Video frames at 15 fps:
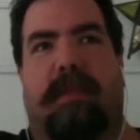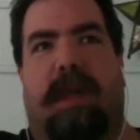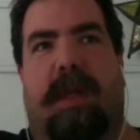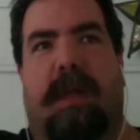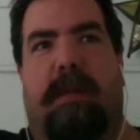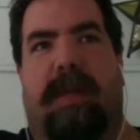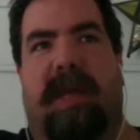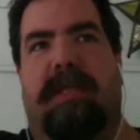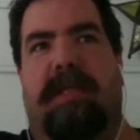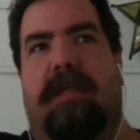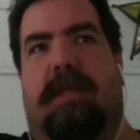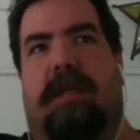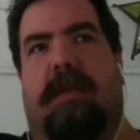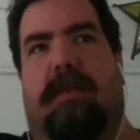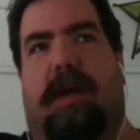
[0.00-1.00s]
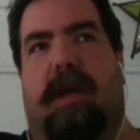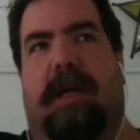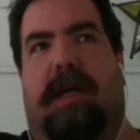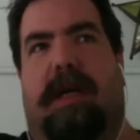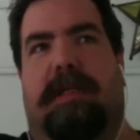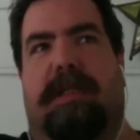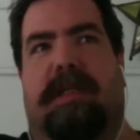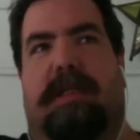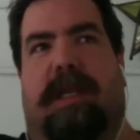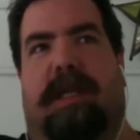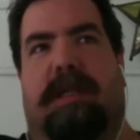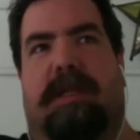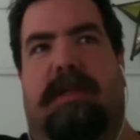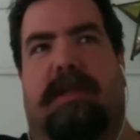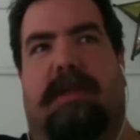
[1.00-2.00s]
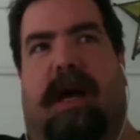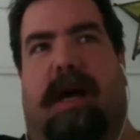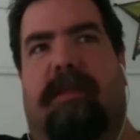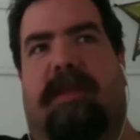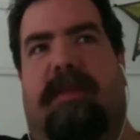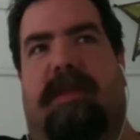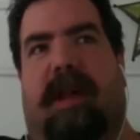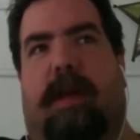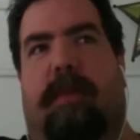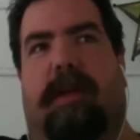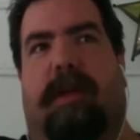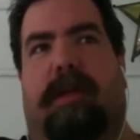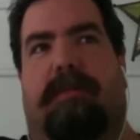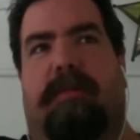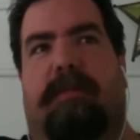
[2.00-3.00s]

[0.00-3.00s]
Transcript: Basically what it is that I'm developing